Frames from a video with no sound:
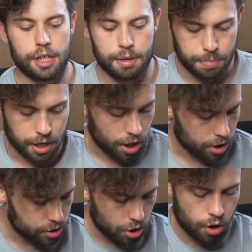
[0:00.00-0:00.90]
it
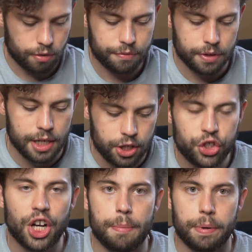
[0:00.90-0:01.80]
because of the
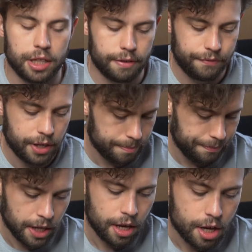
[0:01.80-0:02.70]
shape and the fit.
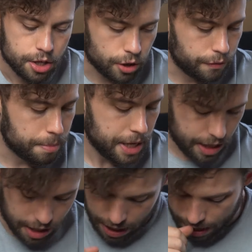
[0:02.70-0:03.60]
So for
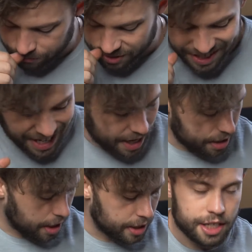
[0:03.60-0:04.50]
me, every day
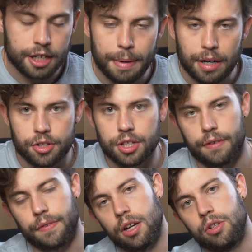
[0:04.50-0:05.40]
I need an amount of
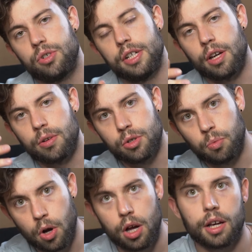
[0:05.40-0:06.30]
stuff. I usually go to
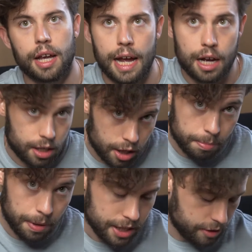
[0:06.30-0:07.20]
work at another
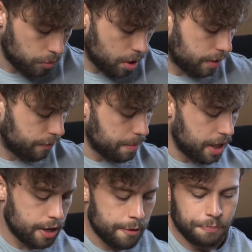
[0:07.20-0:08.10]
place of work for me,